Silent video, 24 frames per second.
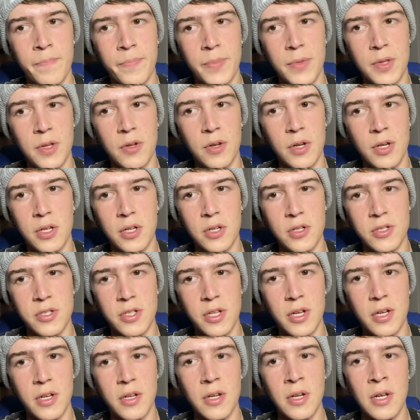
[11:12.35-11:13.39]
You're not going to
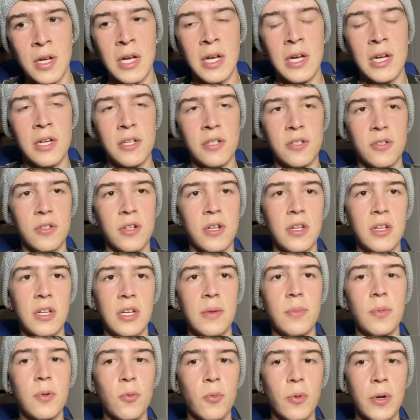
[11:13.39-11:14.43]
slide. So kind of
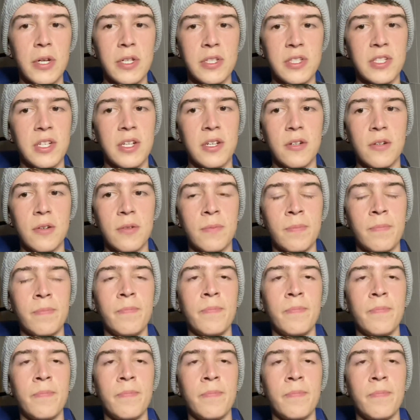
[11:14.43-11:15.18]
keep your weight centered.